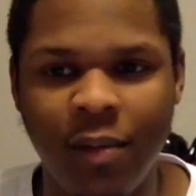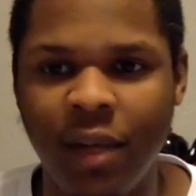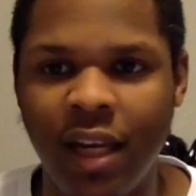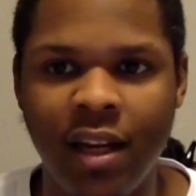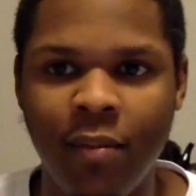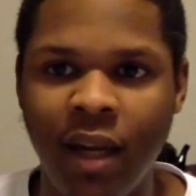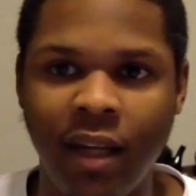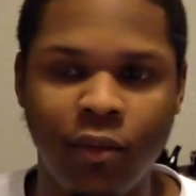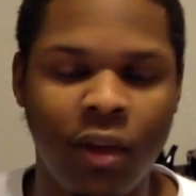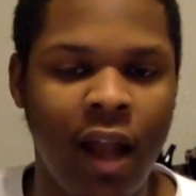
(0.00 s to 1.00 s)
him getting the
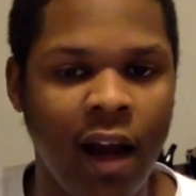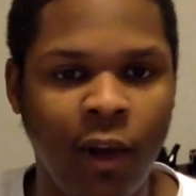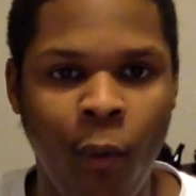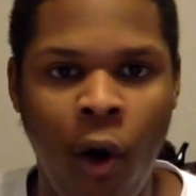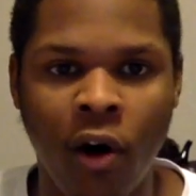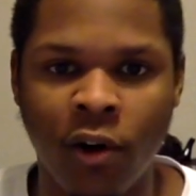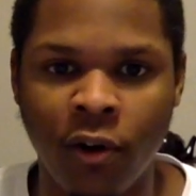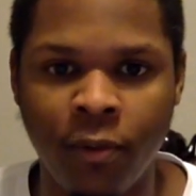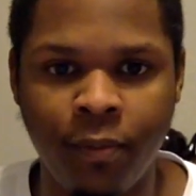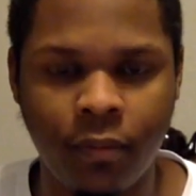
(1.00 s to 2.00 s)
minutes with Lonnie
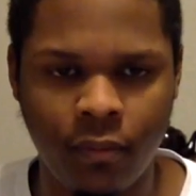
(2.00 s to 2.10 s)
Walker,